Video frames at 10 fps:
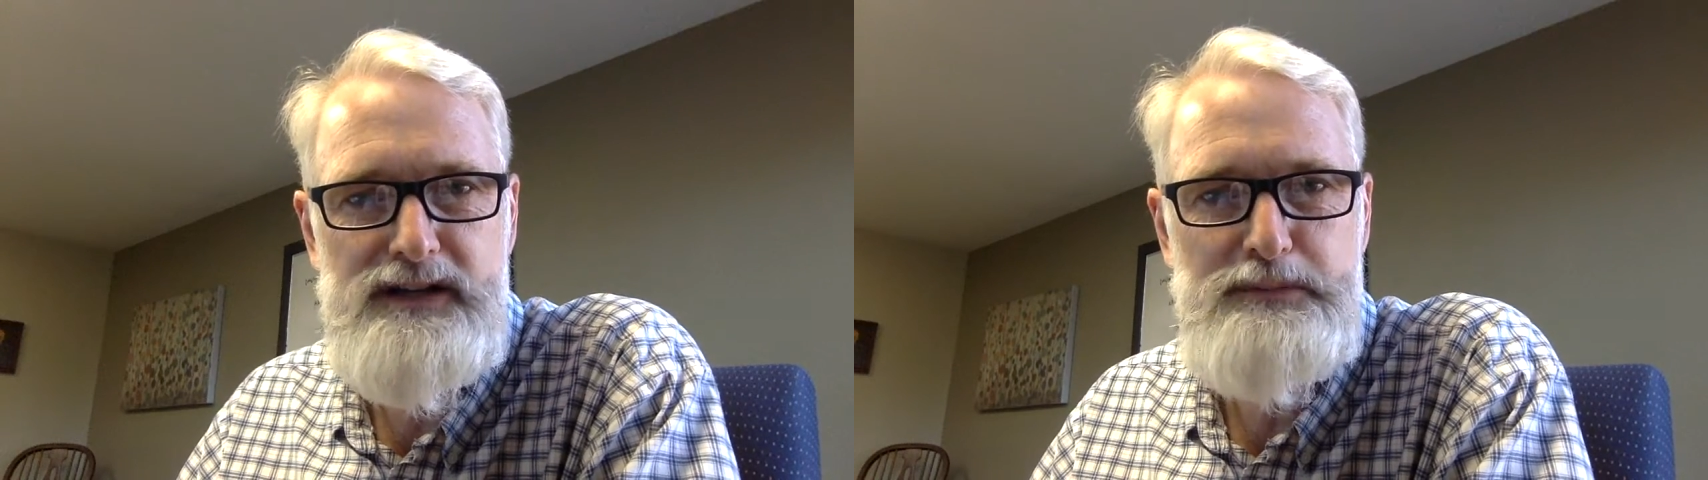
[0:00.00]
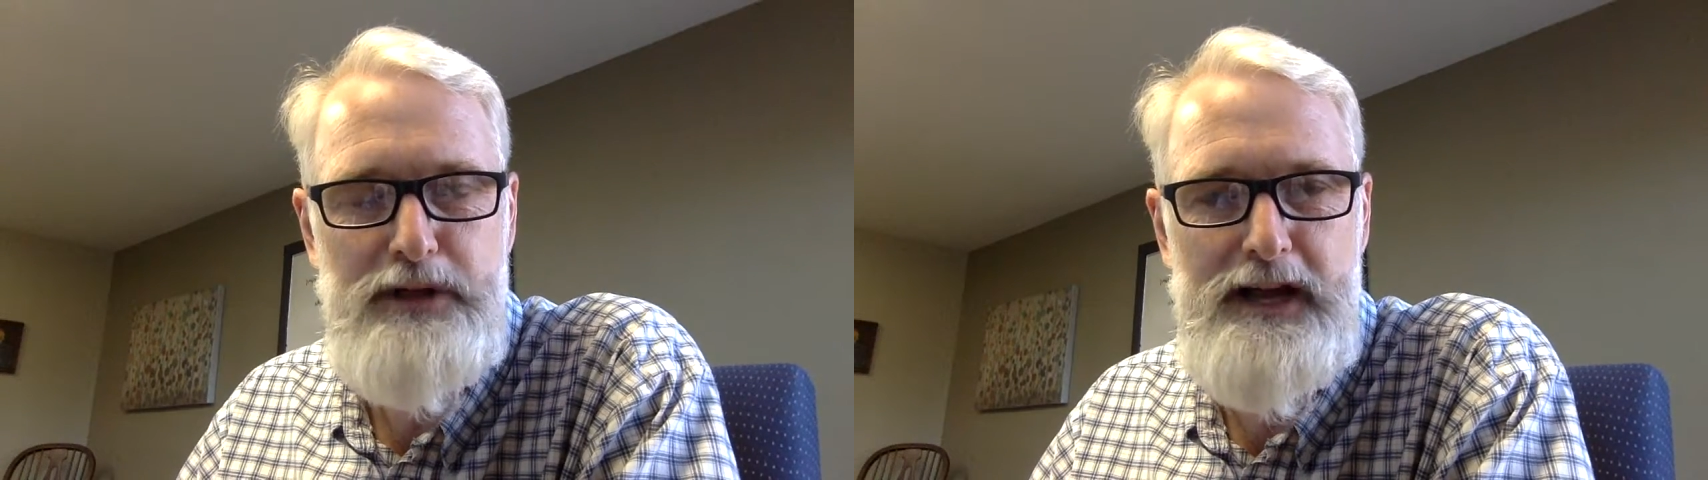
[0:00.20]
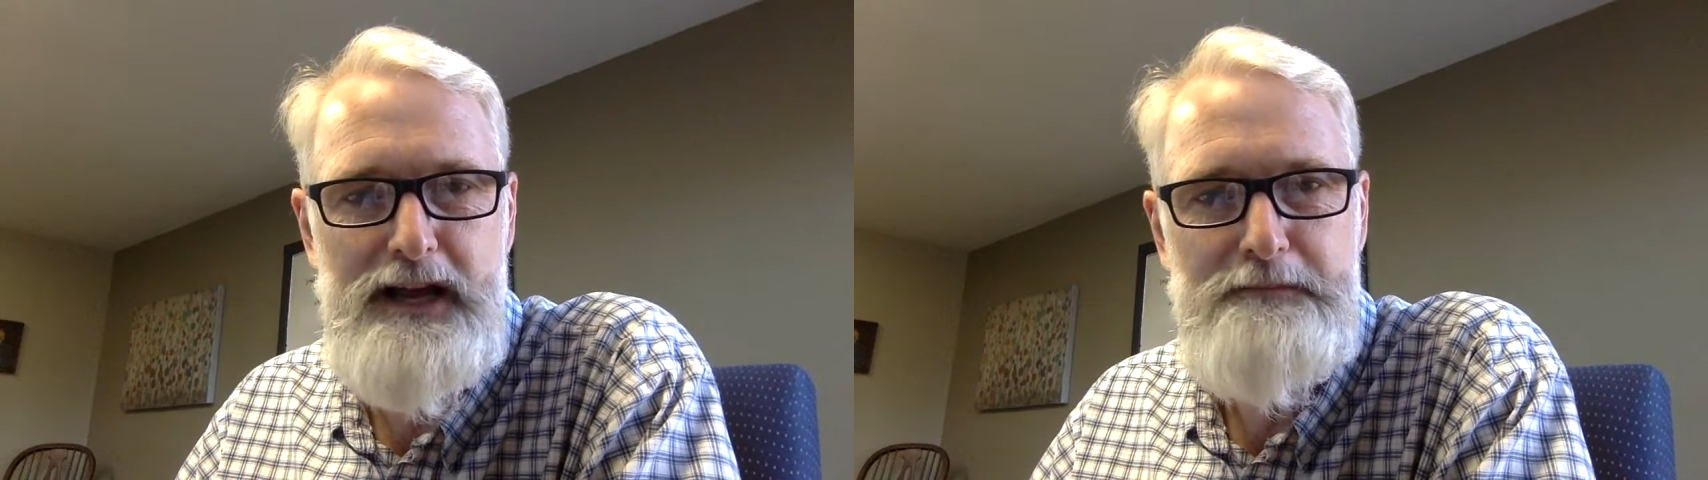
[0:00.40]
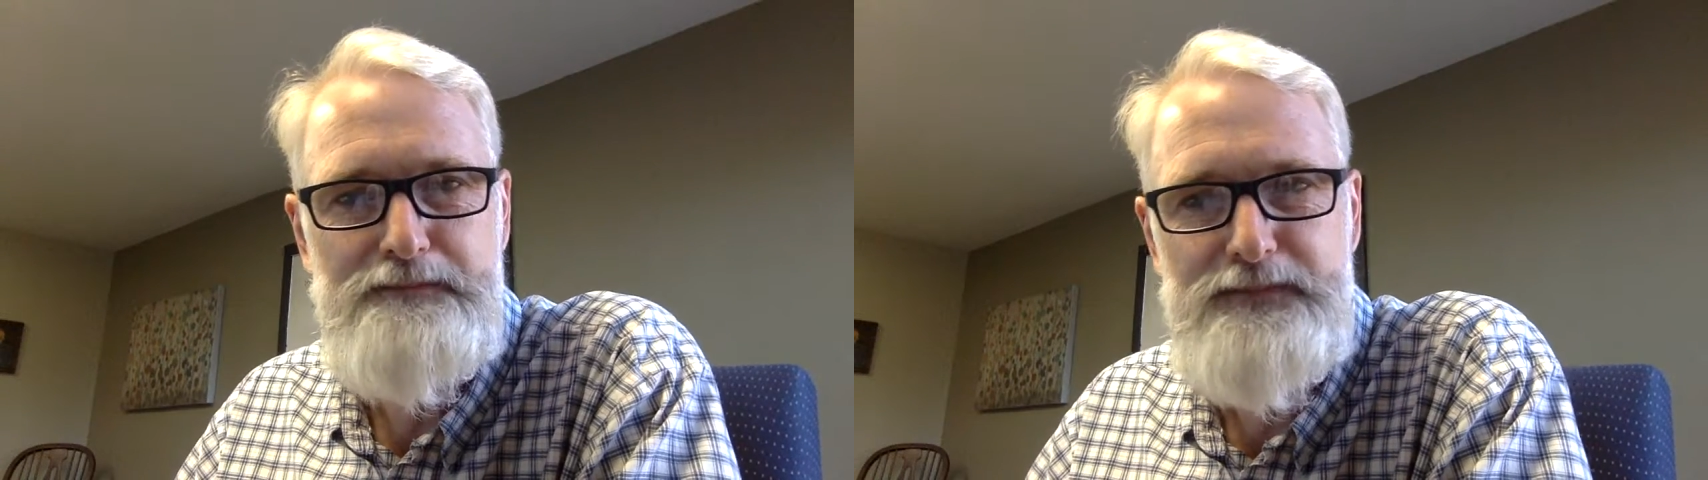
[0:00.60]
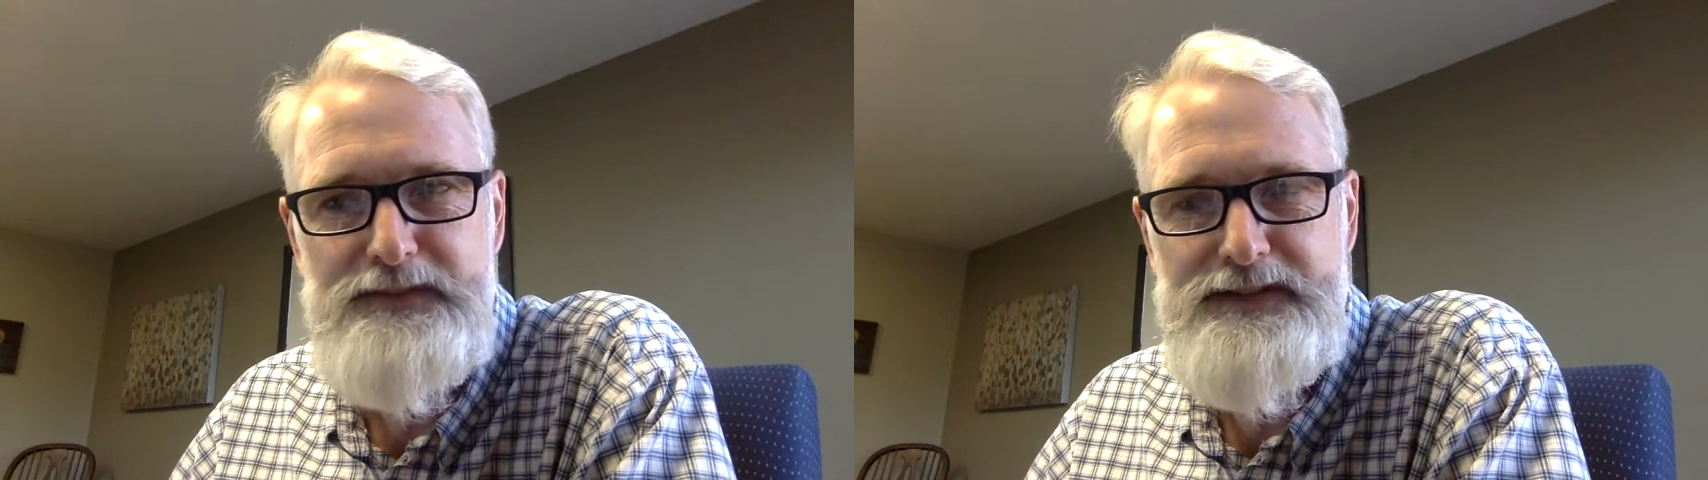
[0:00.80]
display
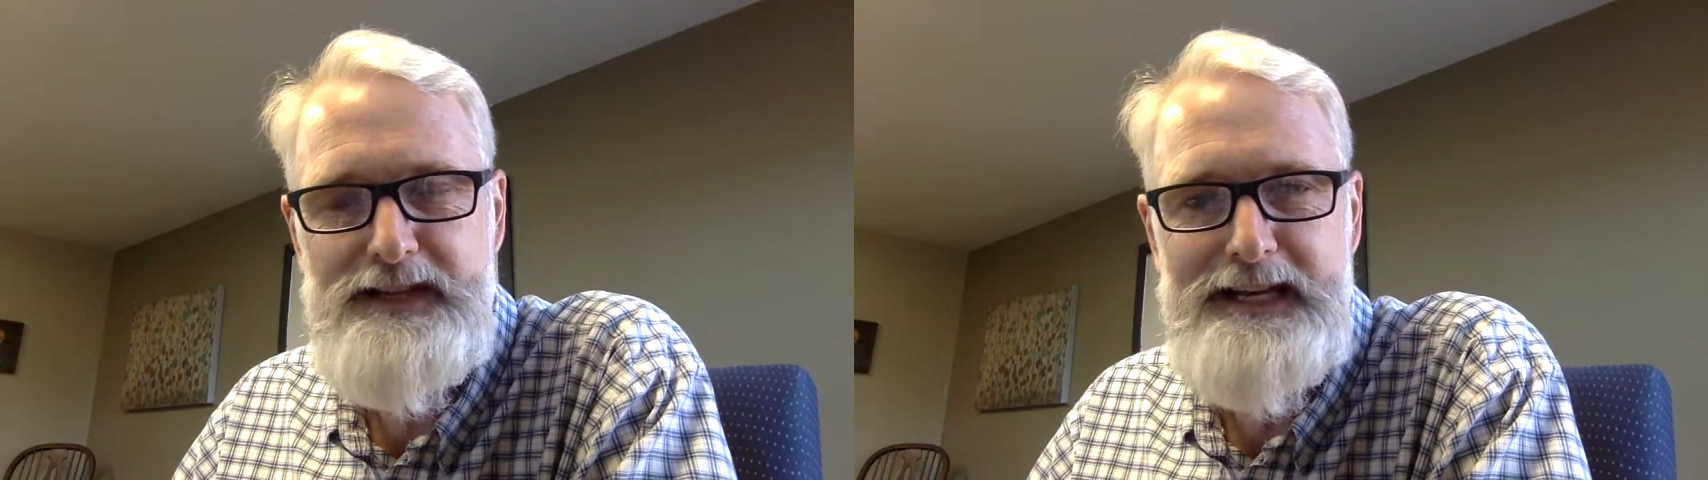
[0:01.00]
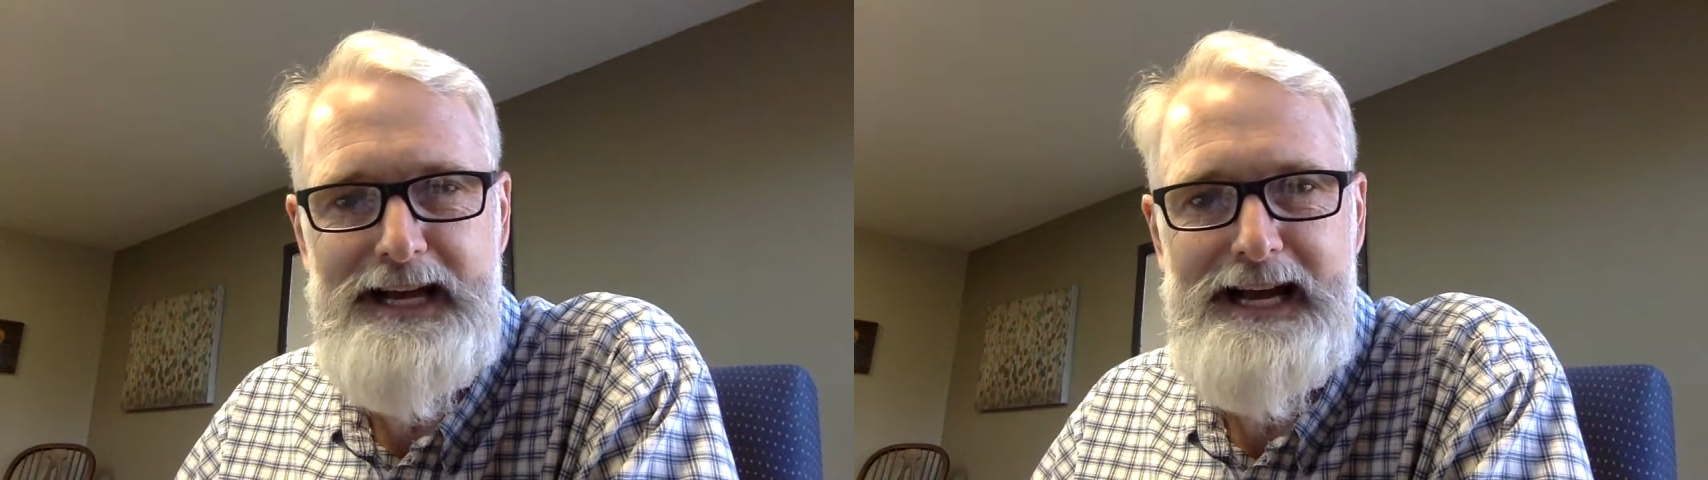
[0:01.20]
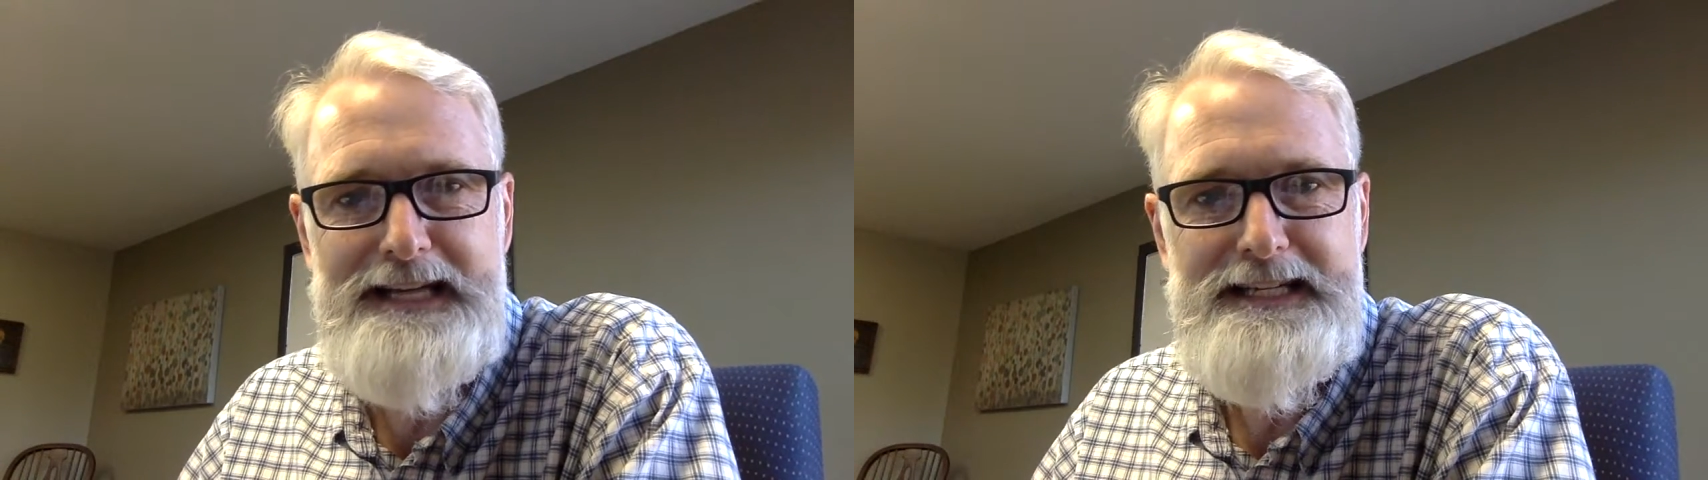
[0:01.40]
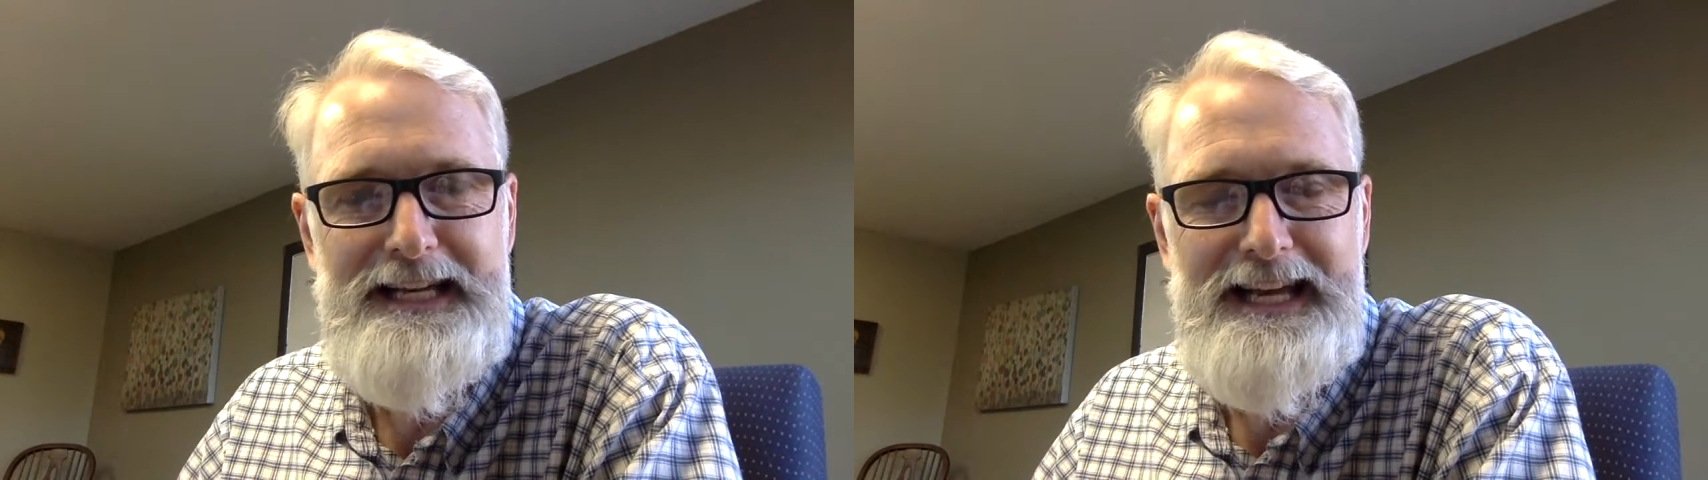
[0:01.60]
Sunday night.